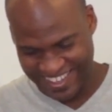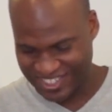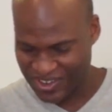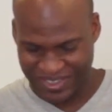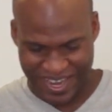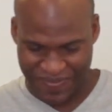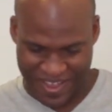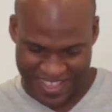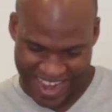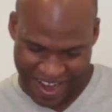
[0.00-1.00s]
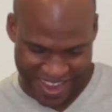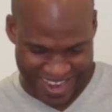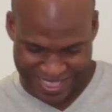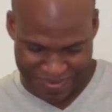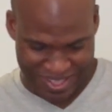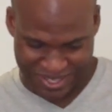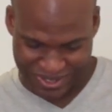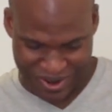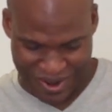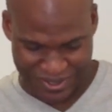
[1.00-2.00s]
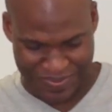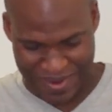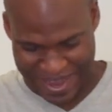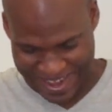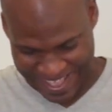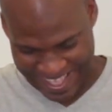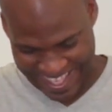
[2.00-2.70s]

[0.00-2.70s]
so different than how I get them in the stores, but